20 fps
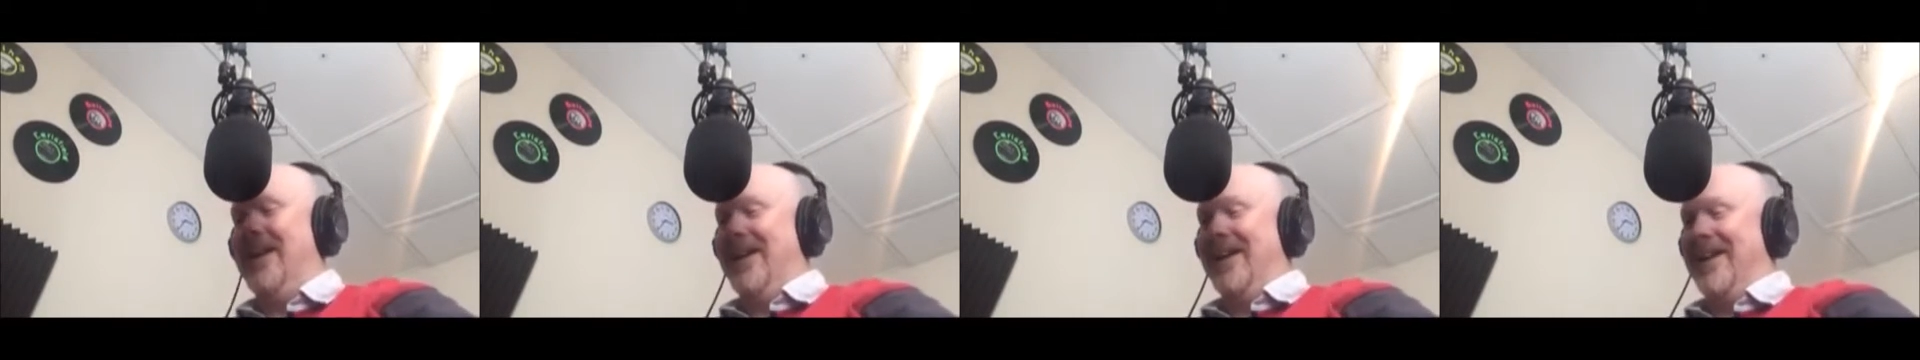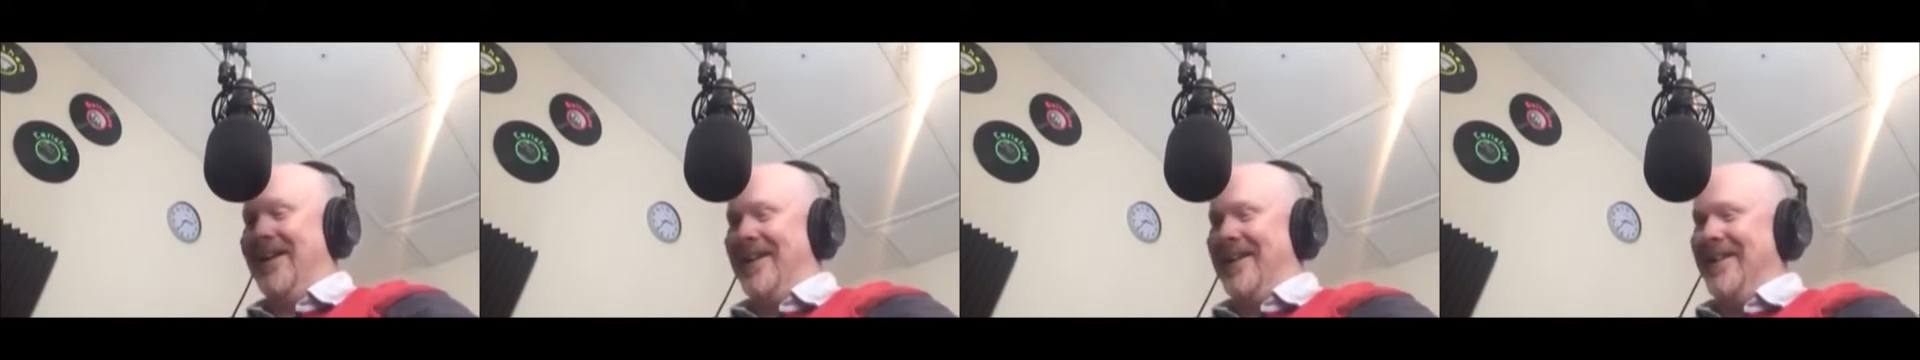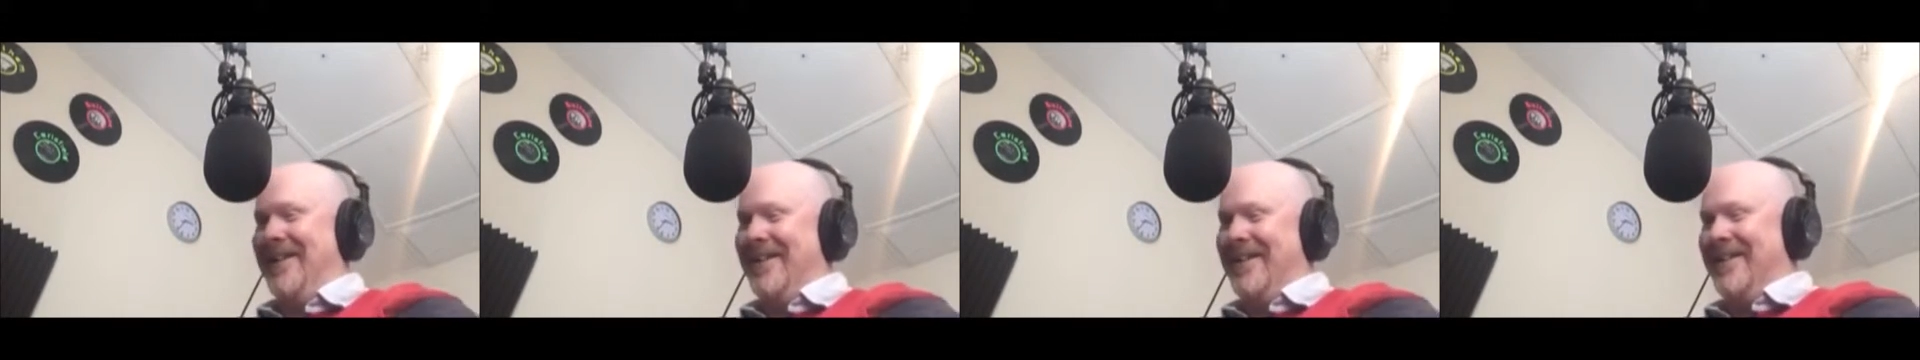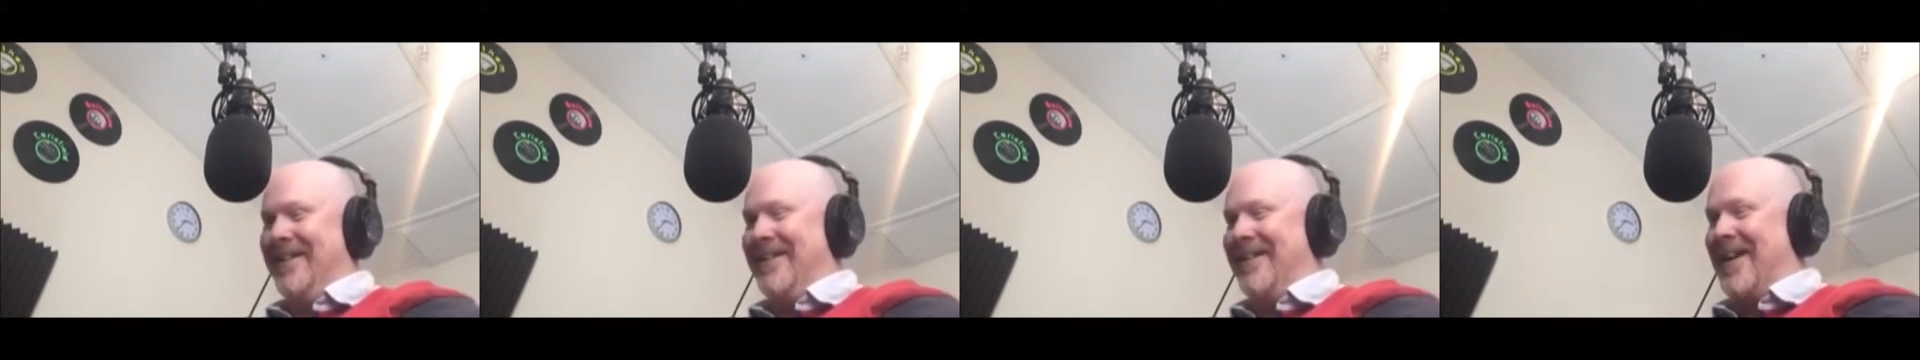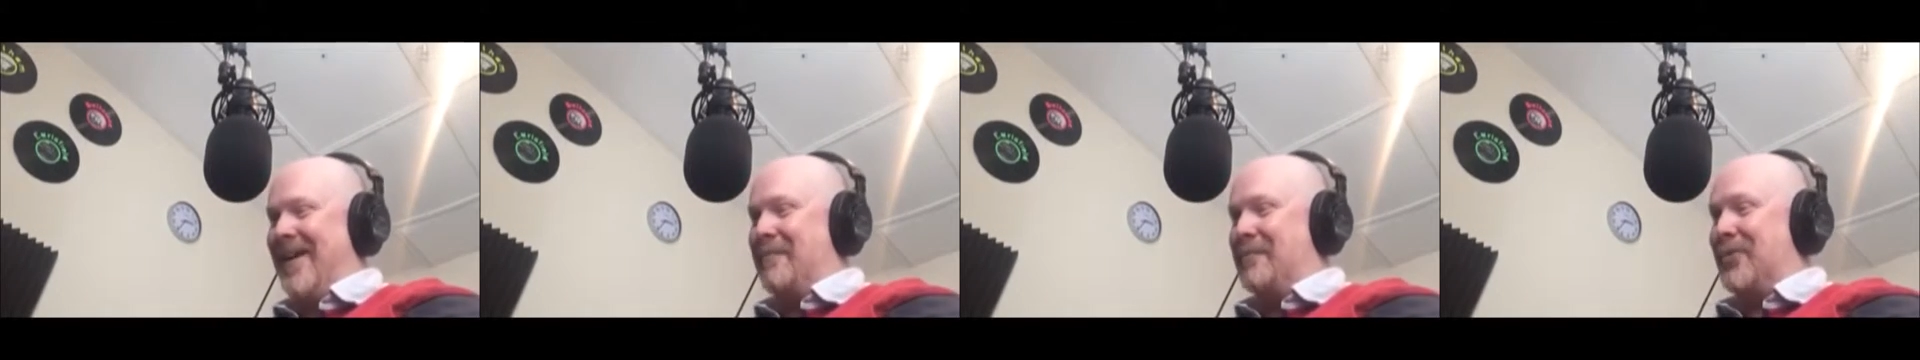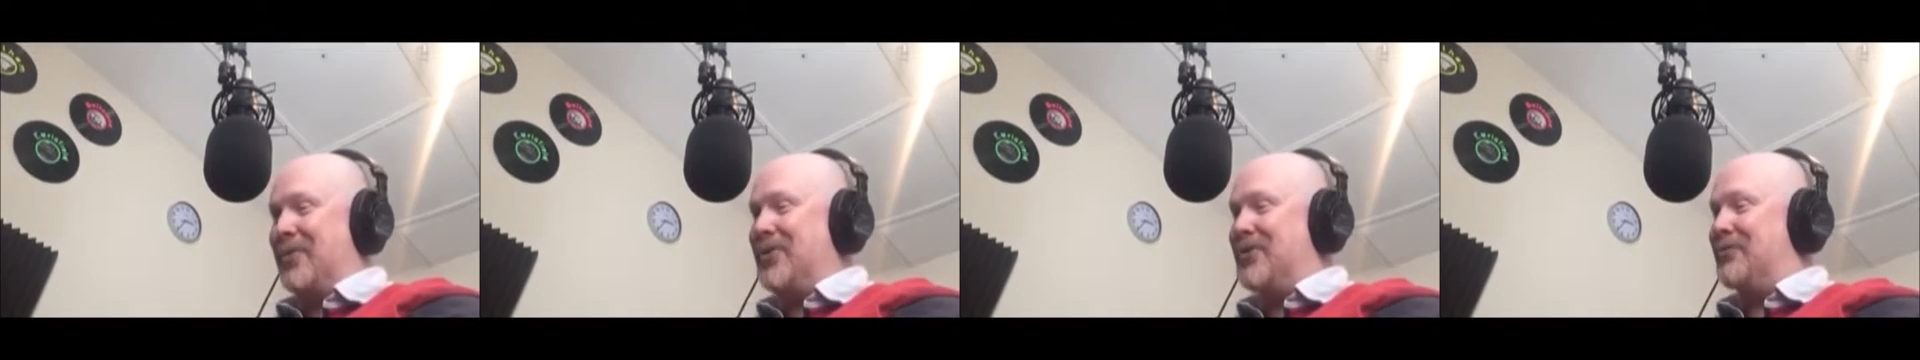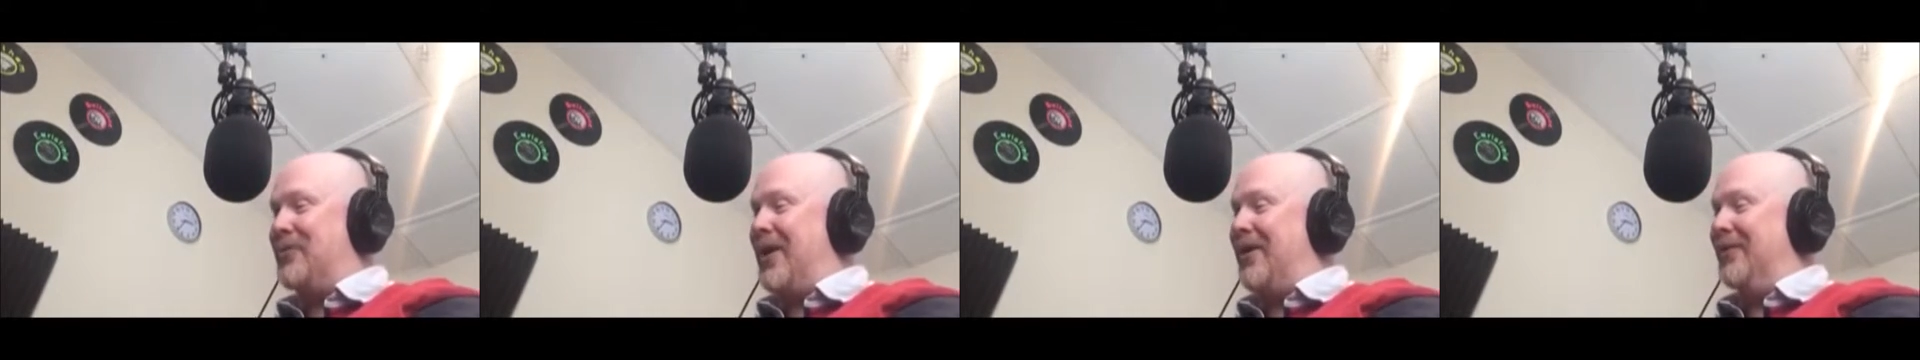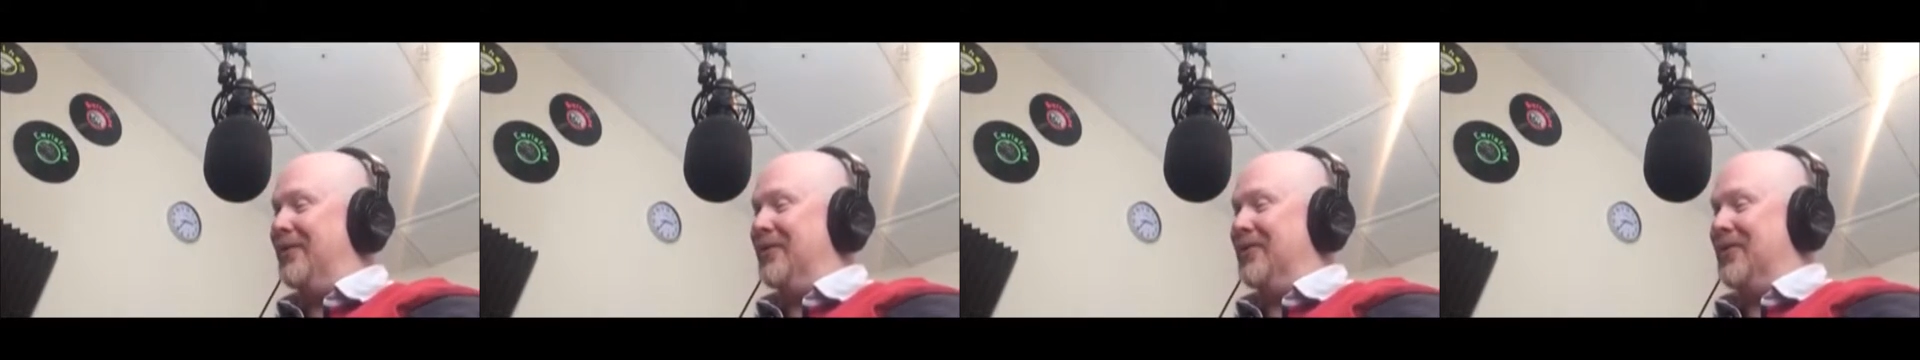include Bruce
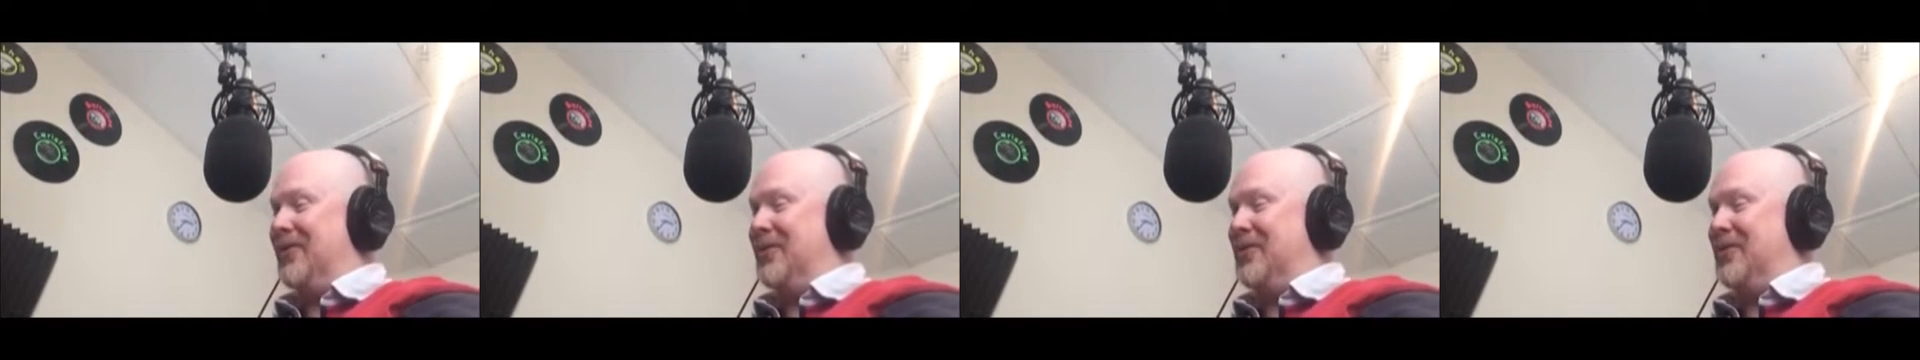Reynolds,